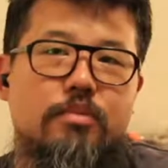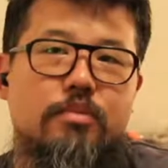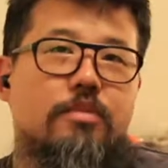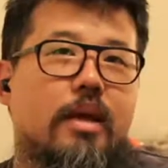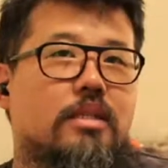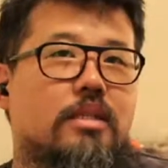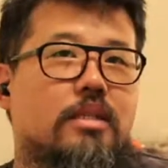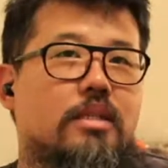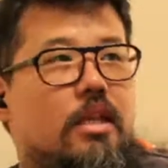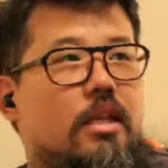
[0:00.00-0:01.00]
my
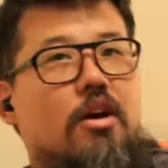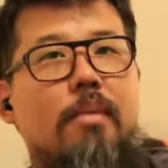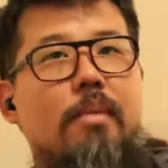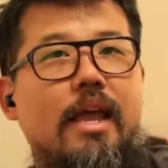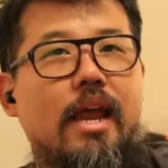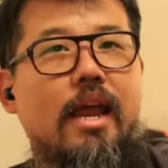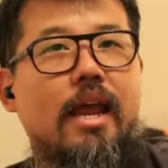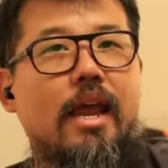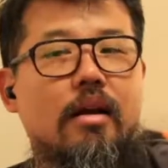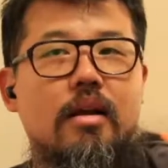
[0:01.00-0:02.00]
teeth, comb my
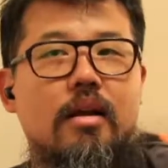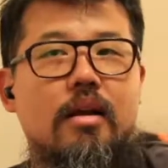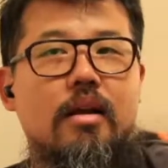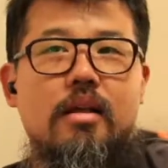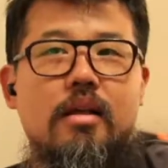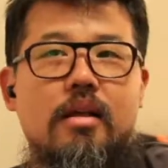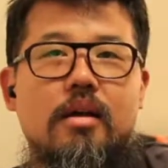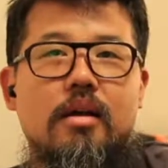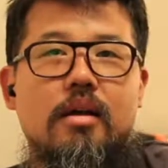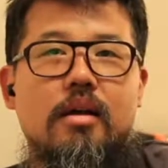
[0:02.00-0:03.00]
hair,
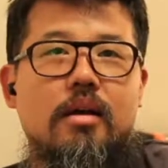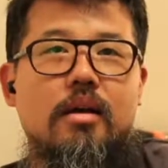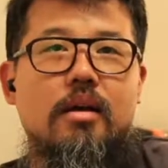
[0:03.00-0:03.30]
uh,